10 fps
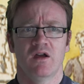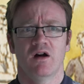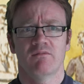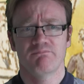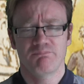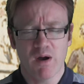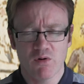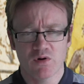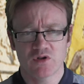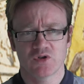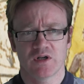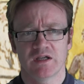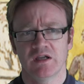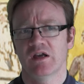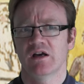Um,
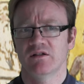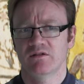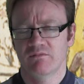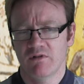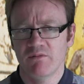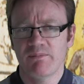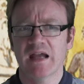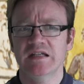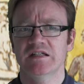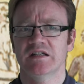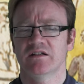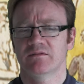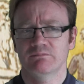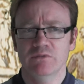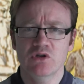poetry and painting
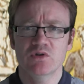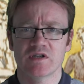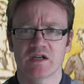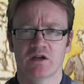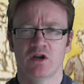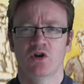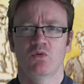and music